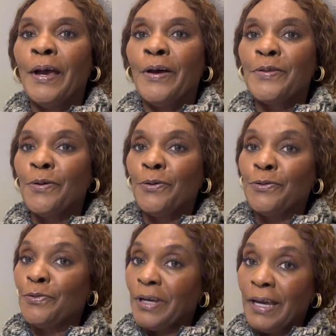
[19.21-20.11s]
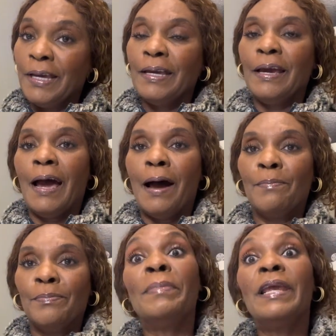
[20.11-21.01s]
So today
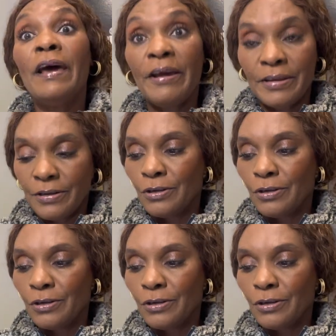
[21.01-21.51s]
I'm led